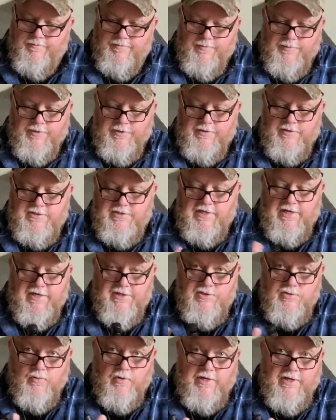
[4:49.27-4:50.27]
But
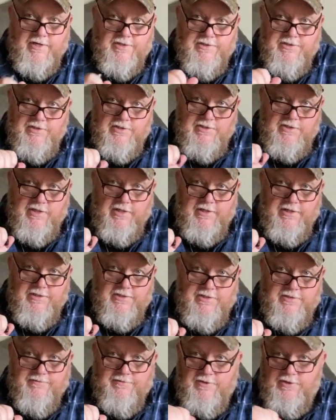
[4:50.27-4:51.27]
size-wise, it's
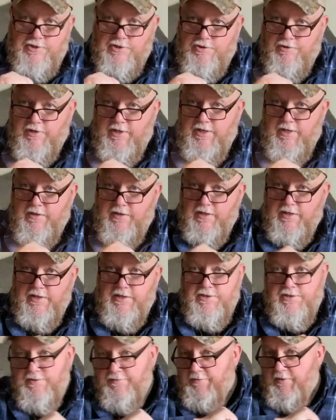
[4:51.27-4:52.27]
nice, fits in your hand
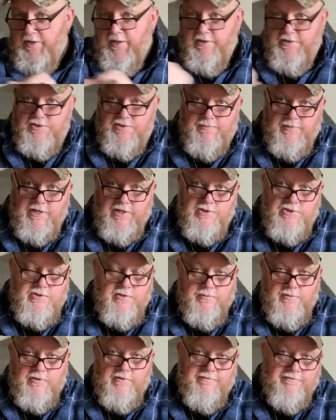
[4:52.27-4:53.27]
nice. If you had to smash
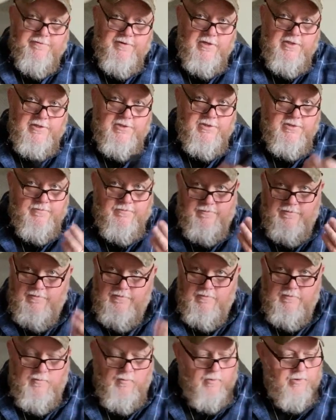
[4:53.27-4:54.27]
somebody in the face,
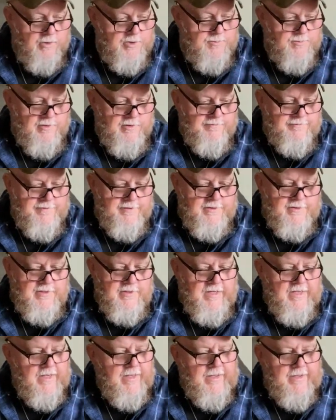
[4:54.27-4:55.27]
it works perfect.
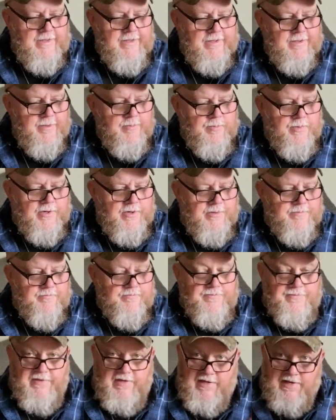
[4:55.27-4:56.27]
But
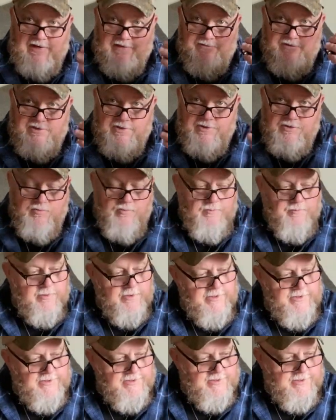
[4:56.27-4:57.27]
I have since
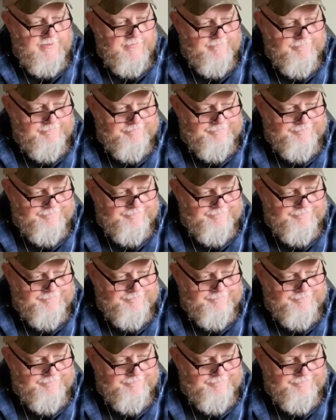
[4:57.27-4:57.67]
replaced it.